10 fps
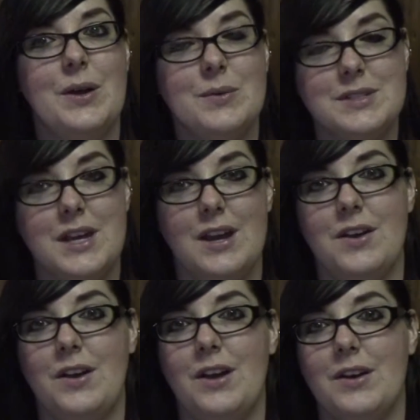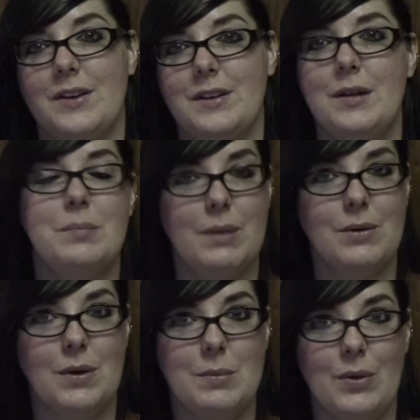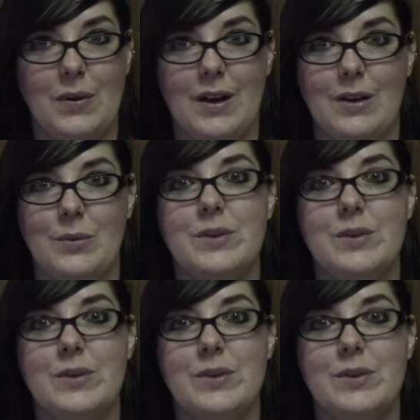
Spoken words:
was Carry On by Rainbow Rowell,